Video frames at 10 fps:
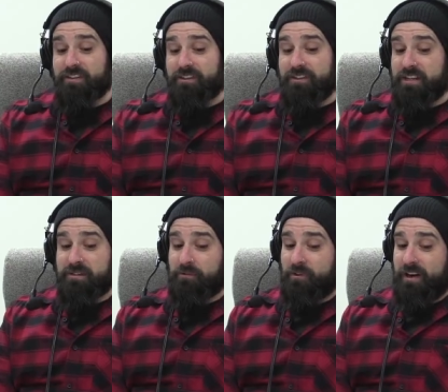there's some
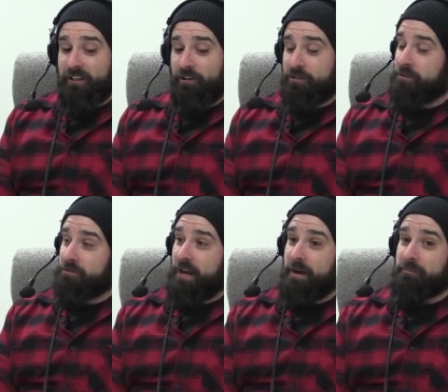great local,
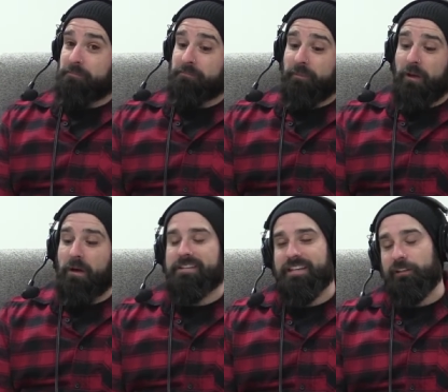well, I
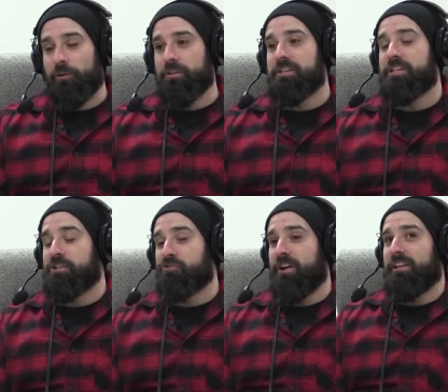say local, as in
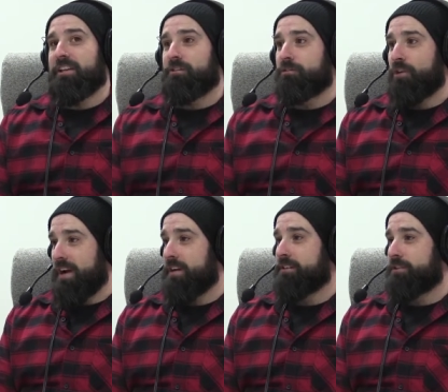Australian
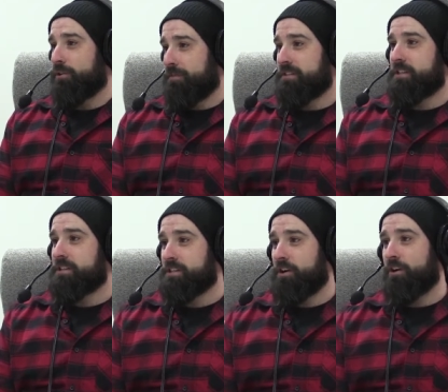grading services.
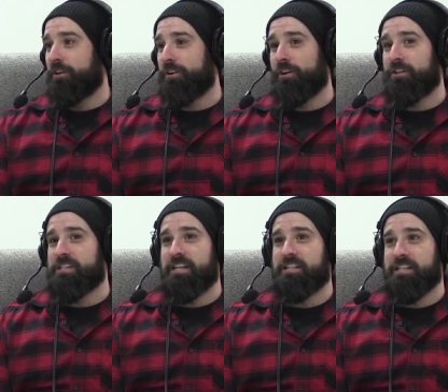So you know,
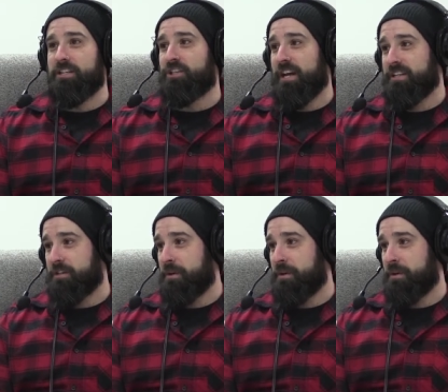CGA is the big one,